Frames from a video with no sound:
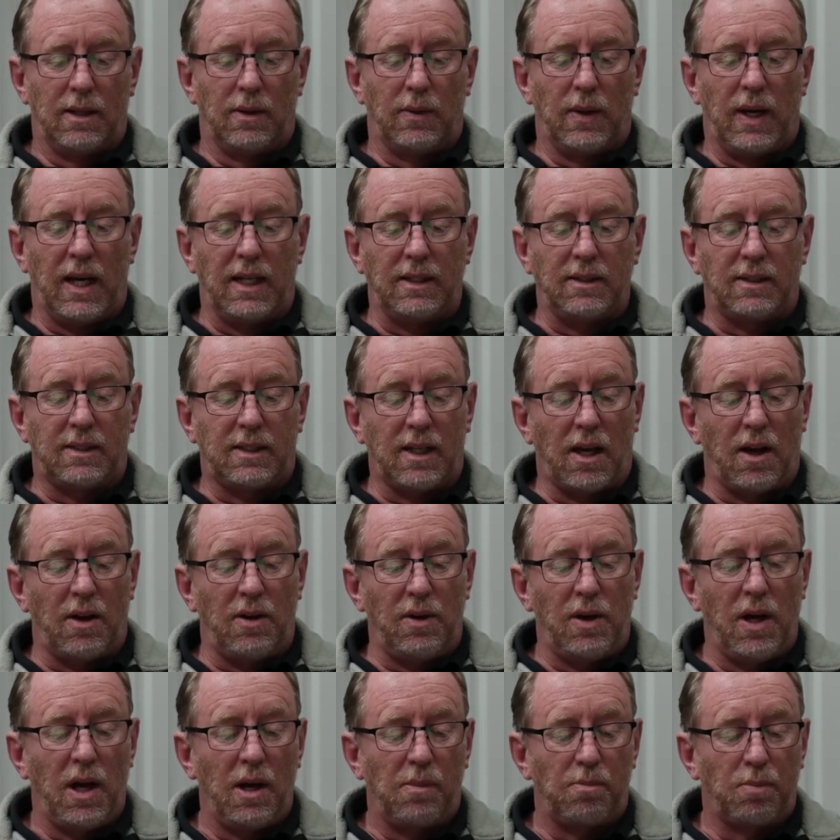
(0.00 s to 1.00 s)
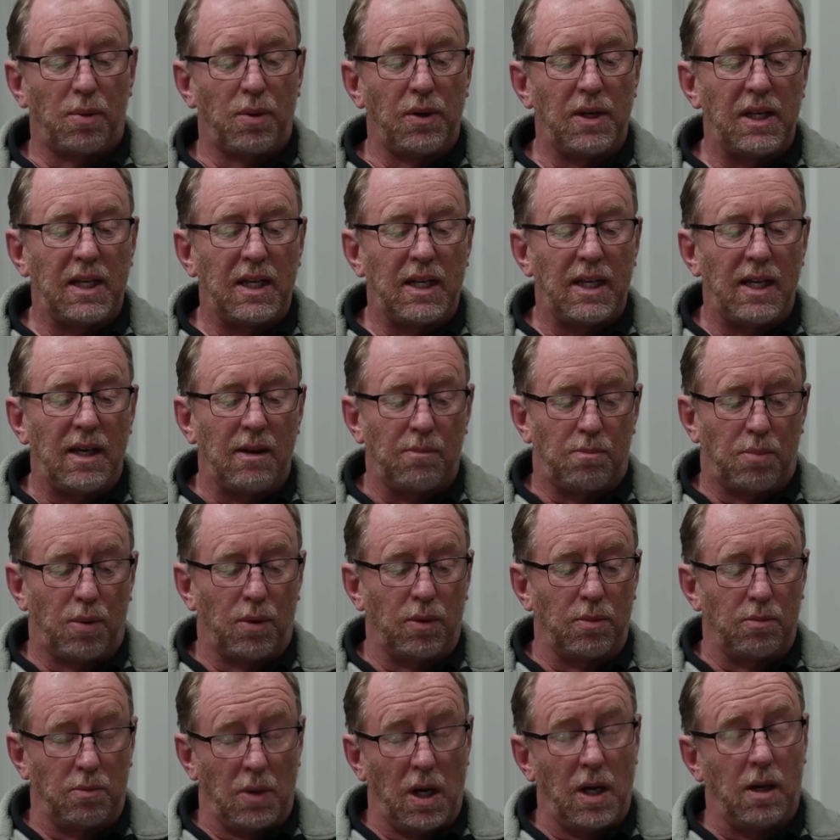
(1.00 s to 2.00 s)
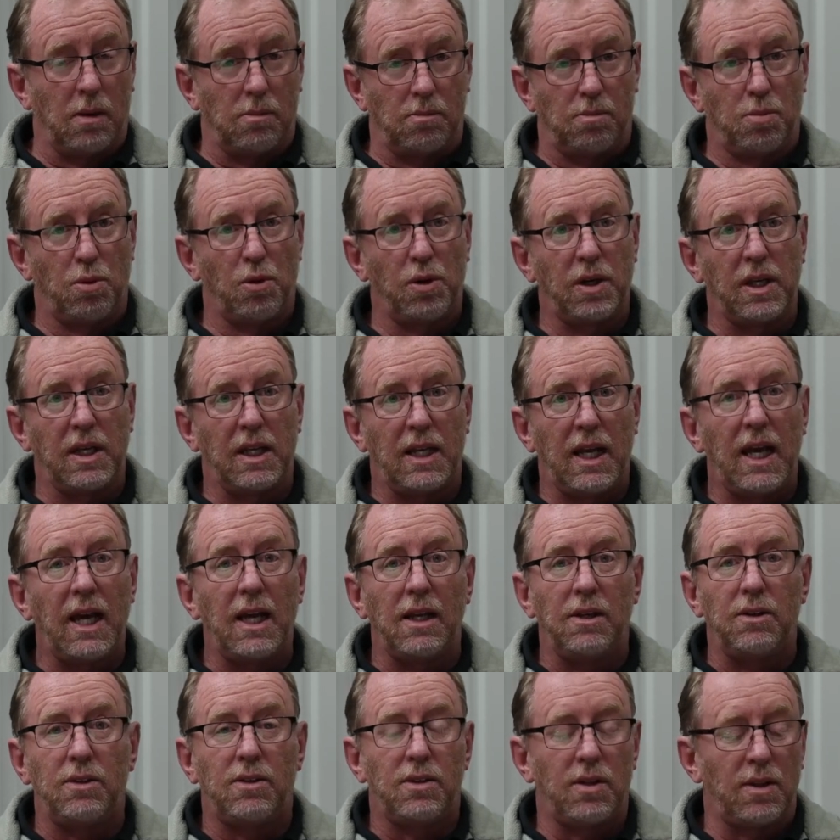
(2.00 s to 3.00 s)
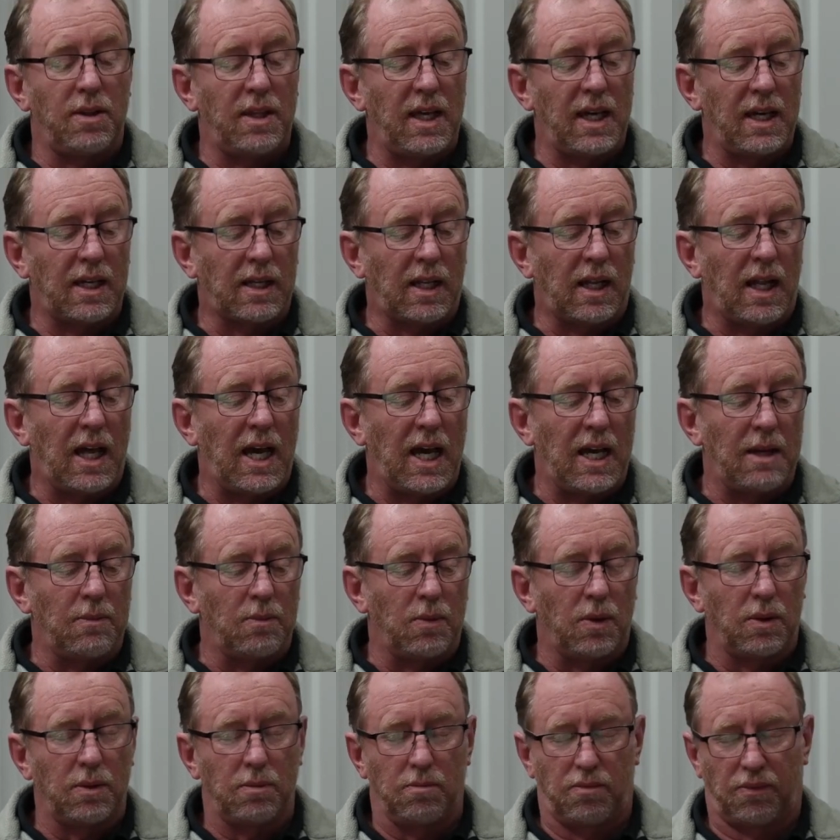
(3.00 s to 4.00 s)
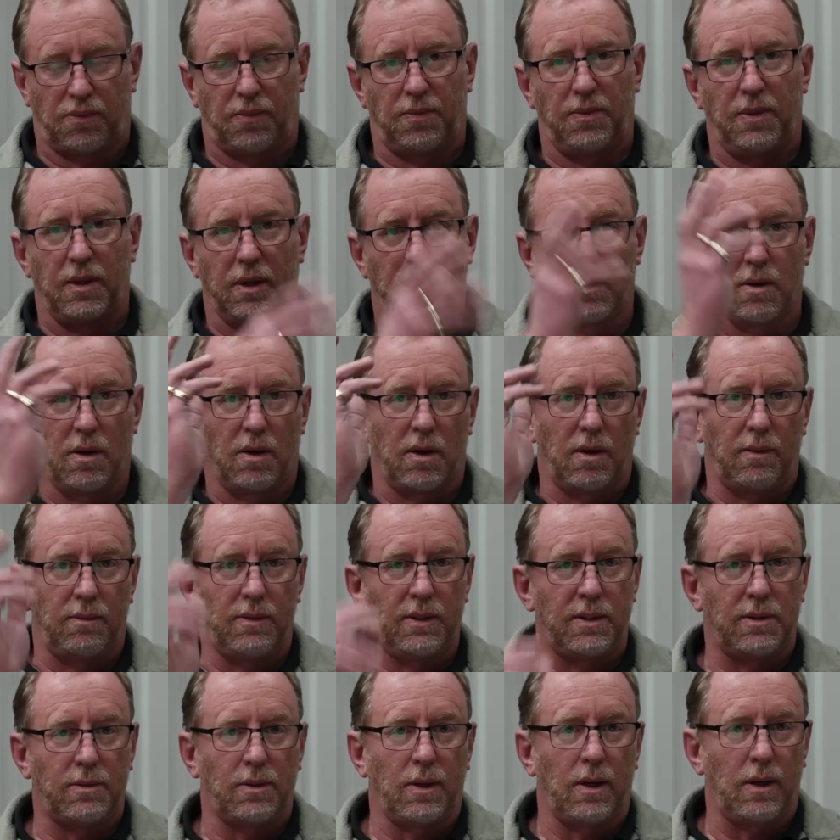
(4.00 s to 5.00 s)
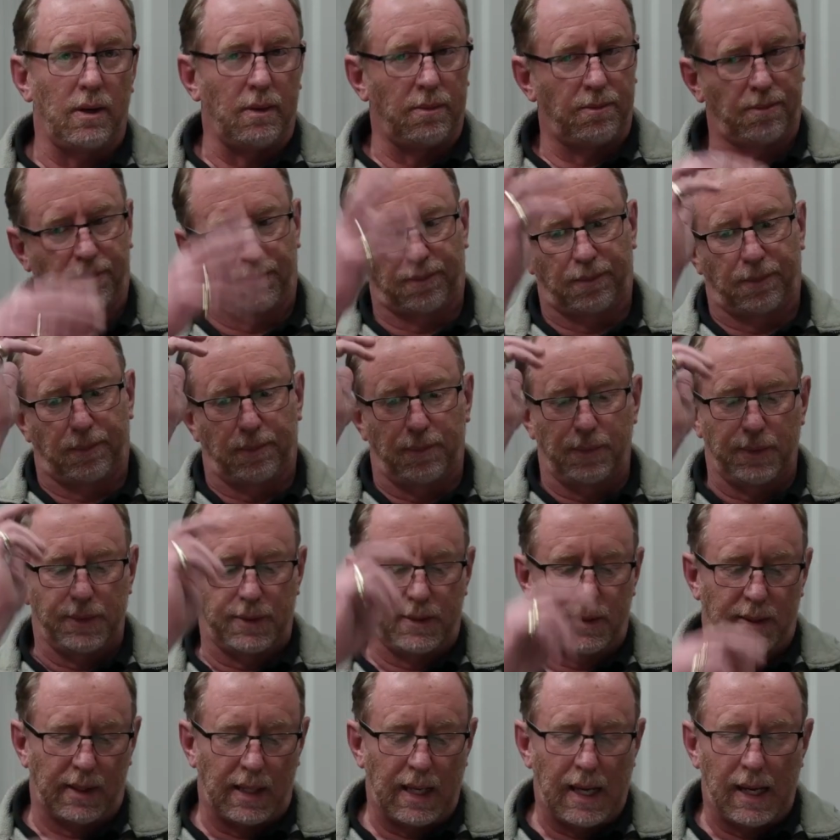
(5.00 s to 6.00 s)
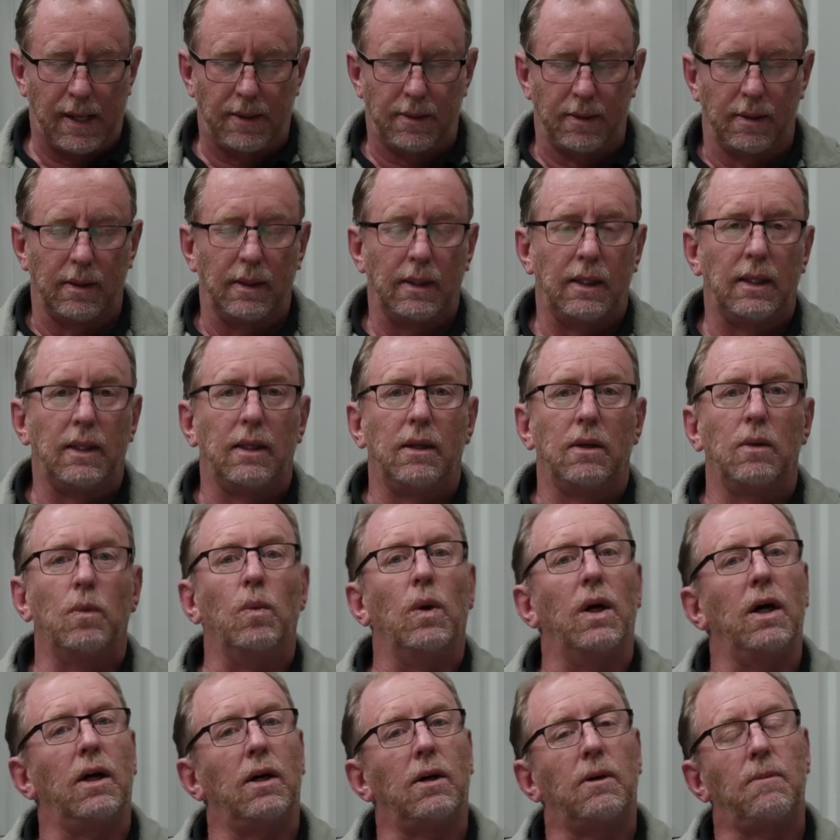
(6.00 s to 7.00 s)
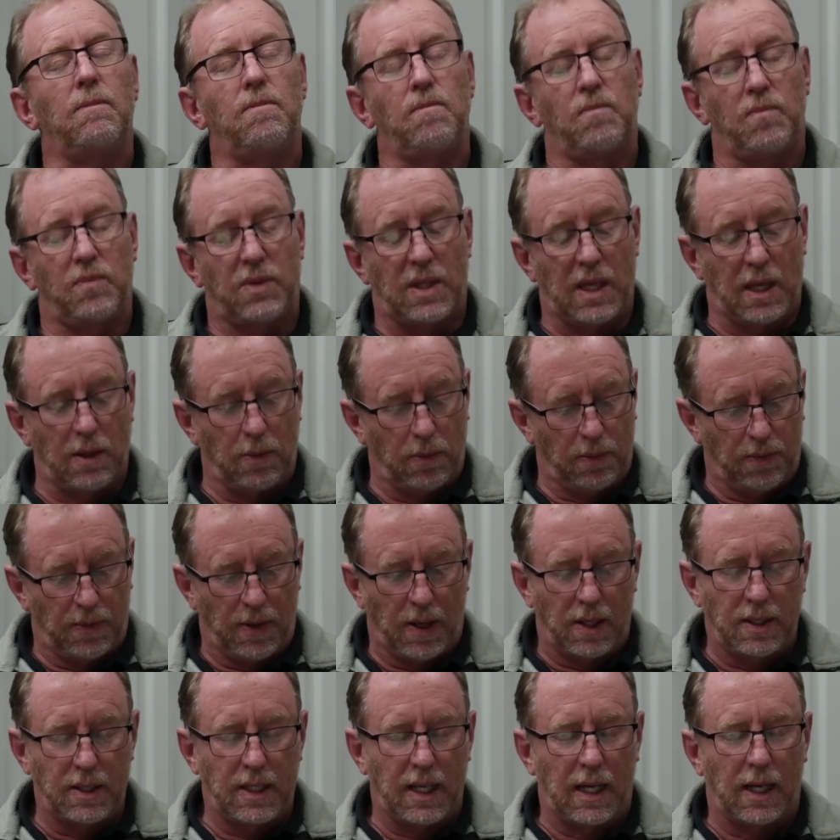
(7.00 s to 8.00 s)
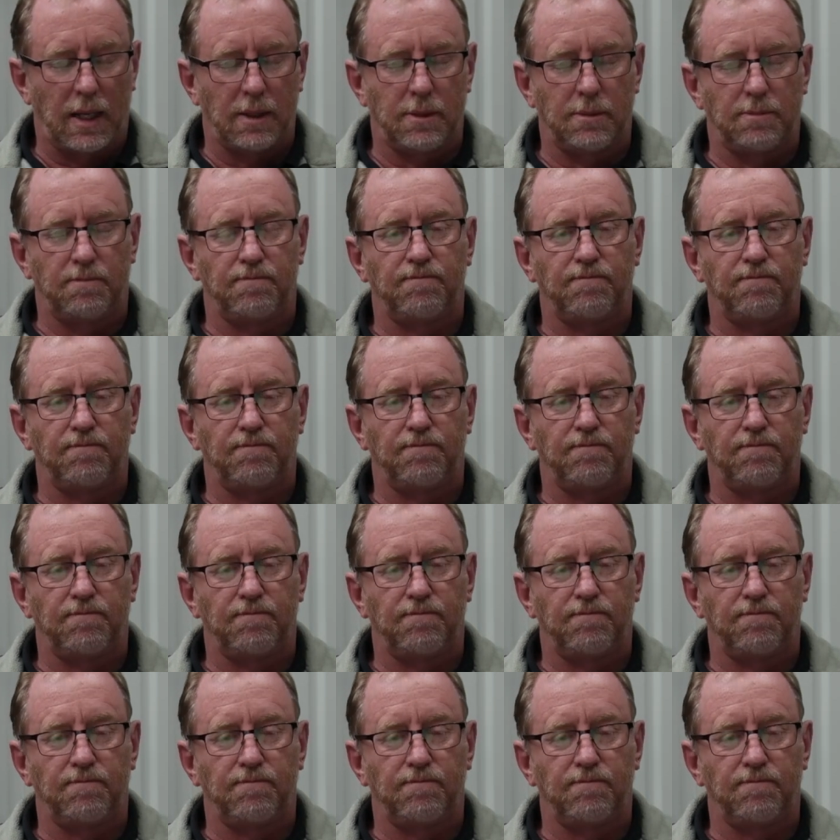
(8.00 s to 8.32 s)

And so, putting in, put, well, putting an end to their claim, what pff, the God of Israel, pff, what's that? Well, they'll find out.